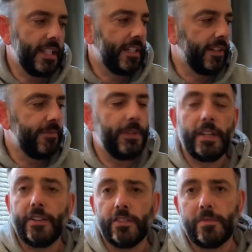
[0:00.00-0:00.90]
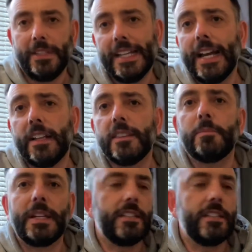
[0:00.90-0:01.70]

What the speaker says: You know, you feel like you've got something in your hand, but